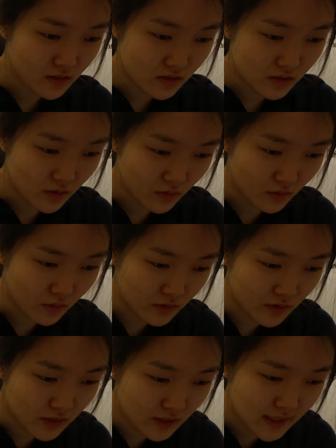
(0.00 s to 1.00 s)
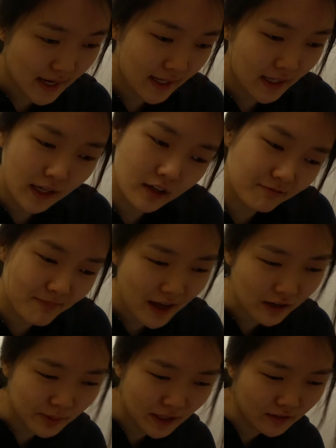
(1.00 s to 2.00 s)
So, the taking in of
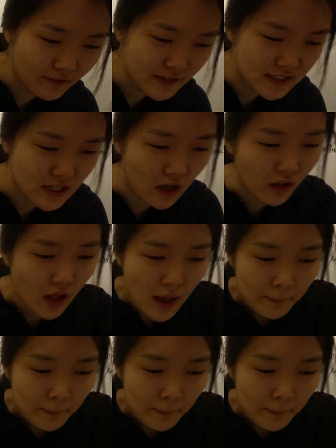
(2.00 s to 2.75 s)
matter by a living cell